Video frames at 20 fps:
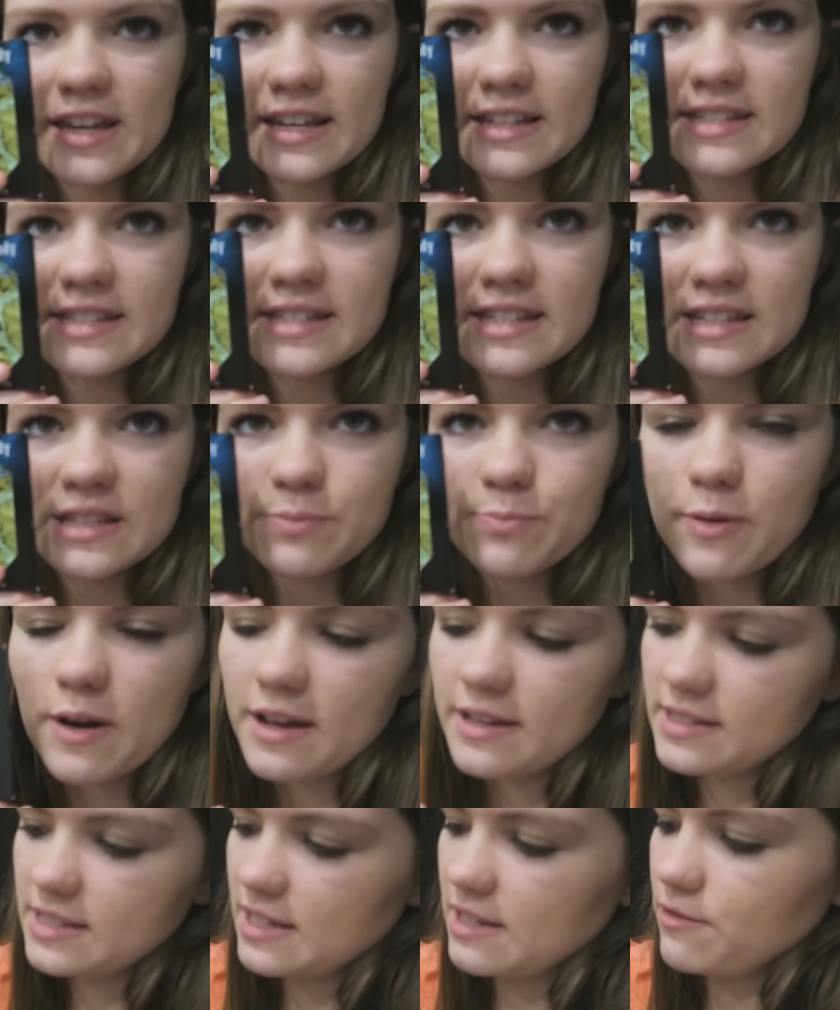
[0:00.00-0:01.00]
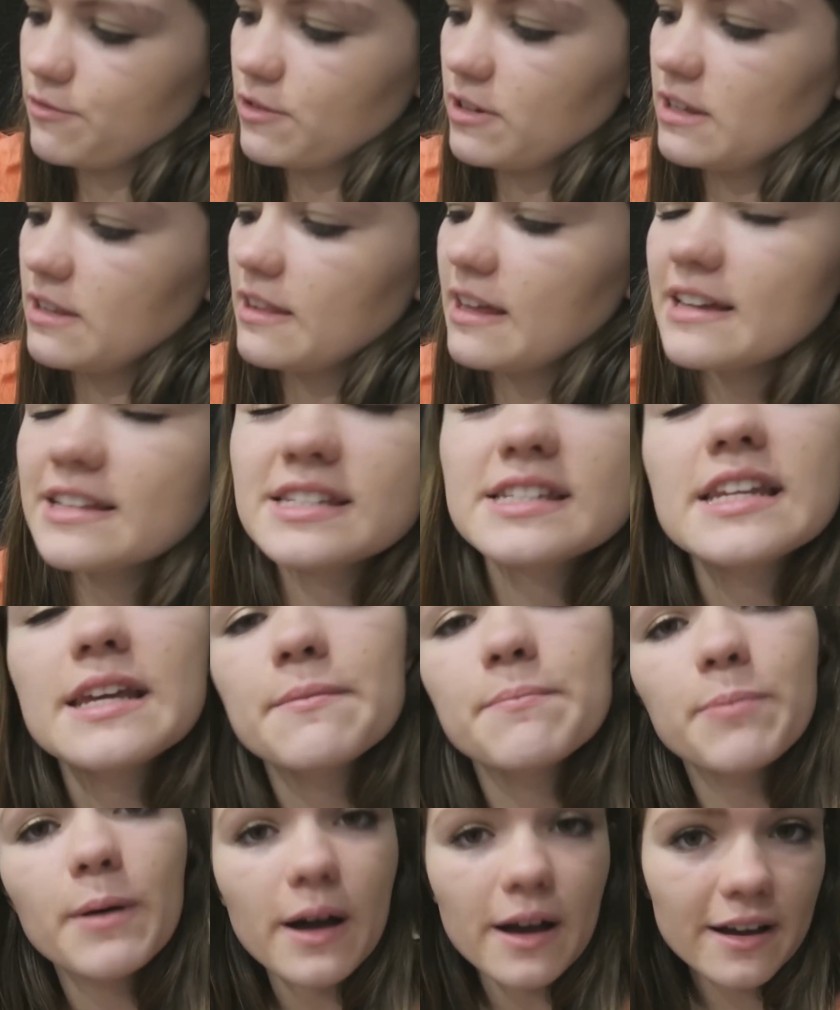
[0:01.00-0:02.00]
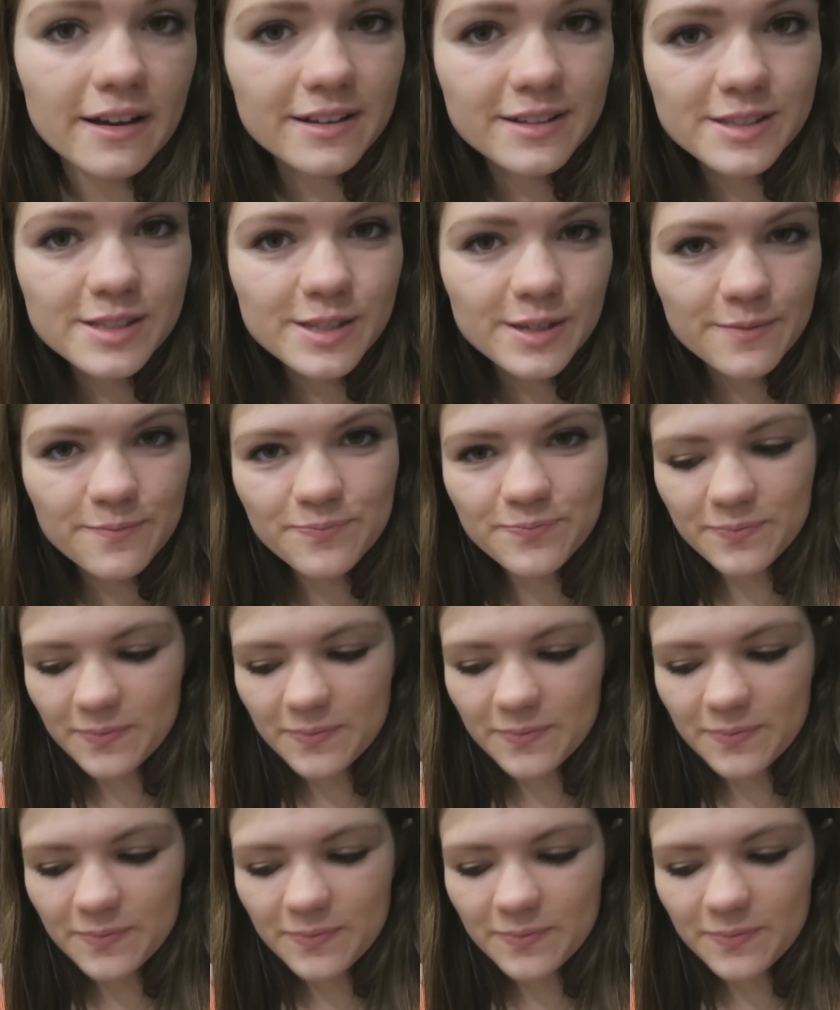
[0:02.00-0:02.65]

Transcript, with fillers: gets this present really likes to eat bugs.